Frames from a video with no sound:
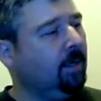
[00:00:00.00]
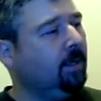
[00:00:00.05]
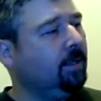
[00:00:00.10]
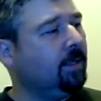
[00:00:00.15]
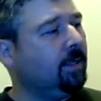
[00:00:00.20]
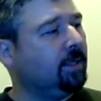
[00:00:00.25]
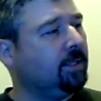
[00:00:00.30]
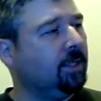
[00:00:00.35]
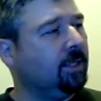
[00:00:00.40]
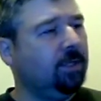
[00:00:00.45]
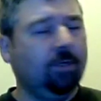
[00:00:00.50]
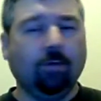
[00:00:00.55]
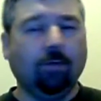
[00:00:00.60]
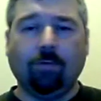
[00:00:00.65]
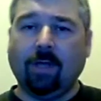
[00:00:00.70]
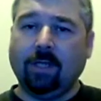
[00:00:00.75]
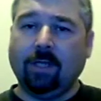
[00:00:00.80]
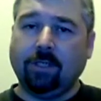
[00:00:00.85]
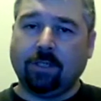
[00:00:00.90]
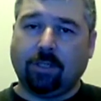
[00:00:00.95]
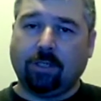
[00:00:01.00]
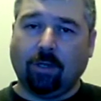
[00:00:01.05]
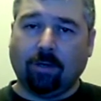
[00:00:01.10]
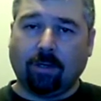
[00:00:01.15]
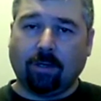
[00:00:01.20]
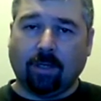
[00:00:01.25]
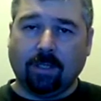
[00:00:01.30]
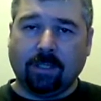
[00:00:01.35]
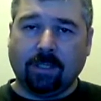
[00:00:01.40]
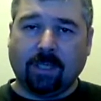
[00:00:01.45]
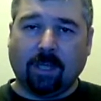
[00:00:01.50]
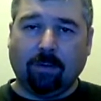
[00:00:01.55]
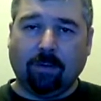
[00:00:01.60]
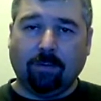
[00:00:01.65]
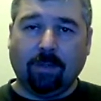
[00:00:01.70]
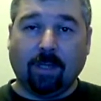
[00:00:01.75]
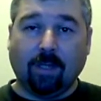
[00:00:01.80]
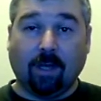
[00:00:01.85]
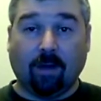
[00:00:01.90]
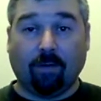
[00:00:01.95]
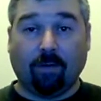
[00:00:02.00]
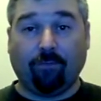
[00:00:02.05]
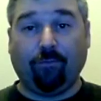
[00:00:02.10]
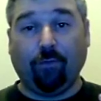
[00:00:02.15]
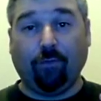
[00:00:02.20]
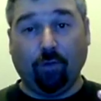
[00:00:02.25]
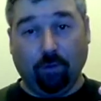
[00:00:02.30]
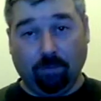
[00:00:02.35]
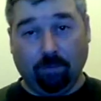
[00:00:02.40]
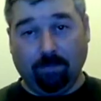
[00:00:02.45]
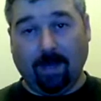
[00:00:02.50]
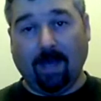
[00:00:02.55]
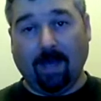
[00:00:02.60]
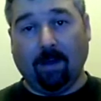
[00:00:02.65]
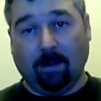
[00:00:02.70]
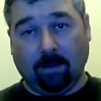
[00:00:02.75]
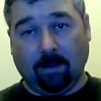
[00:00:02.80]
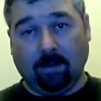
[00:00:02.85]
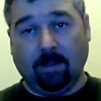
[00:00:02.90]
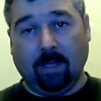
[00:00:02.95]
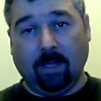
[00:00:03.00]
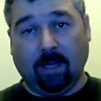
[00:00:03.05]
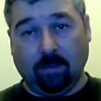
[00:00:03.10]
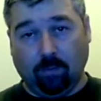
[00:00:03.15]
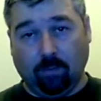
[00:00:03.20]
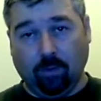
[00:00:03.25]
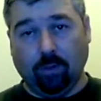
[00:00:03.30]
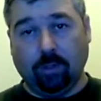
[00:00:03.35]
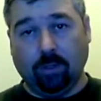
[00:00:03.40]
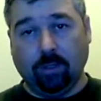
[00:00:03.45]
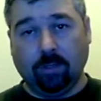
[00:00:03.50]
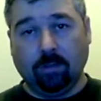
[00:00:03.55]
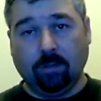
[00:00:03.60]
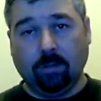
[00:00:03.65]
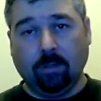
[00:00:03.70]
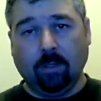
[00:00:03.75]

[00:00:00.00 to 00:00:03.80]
There's a new range of shotguns out that are full metal and wood.